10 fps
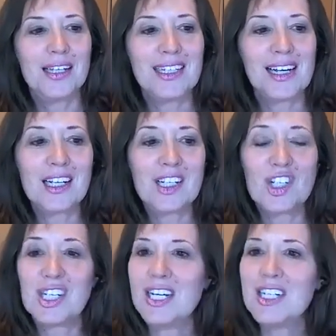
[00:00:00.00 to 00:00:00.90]
touch
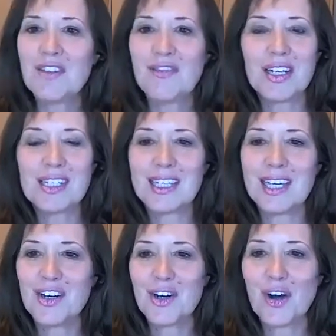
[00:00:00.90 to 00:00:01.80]
each of us
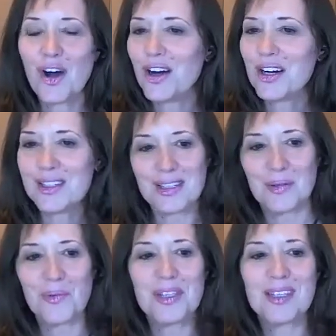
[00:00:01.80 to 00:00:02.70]
in our hearts
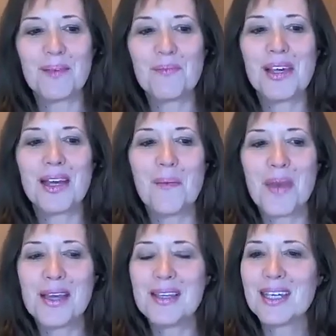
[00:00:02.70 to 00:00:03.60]
with something
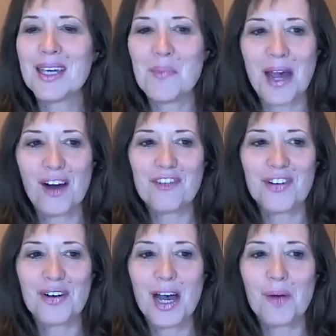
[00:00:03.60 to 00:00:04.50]
amazing and
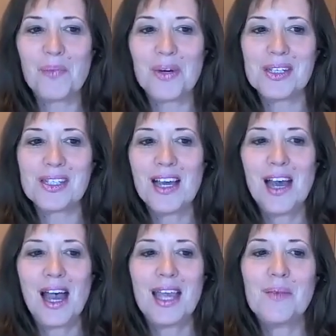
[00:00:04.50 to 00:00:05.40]
powerful. Help us
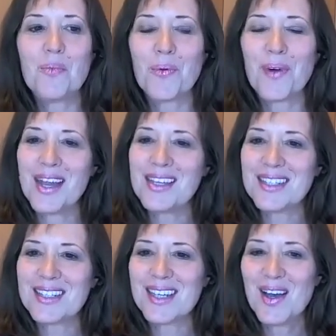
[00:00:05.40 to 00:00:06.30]

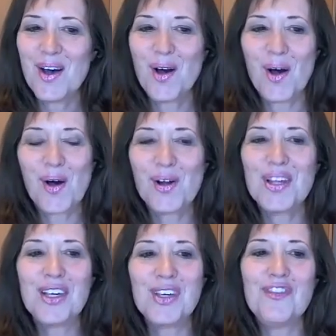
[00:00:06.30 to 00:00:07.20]
embrace all
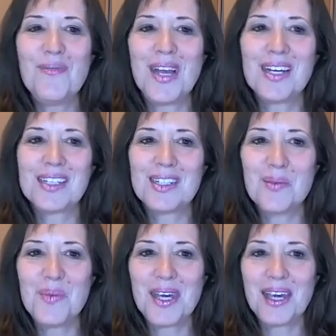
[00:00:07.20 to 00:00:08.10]
that you've made us to
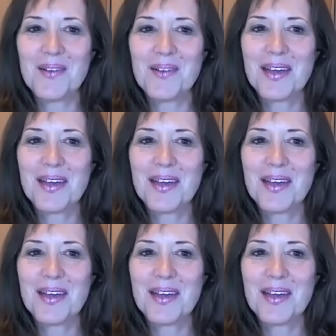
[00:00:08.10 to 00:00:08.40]
be.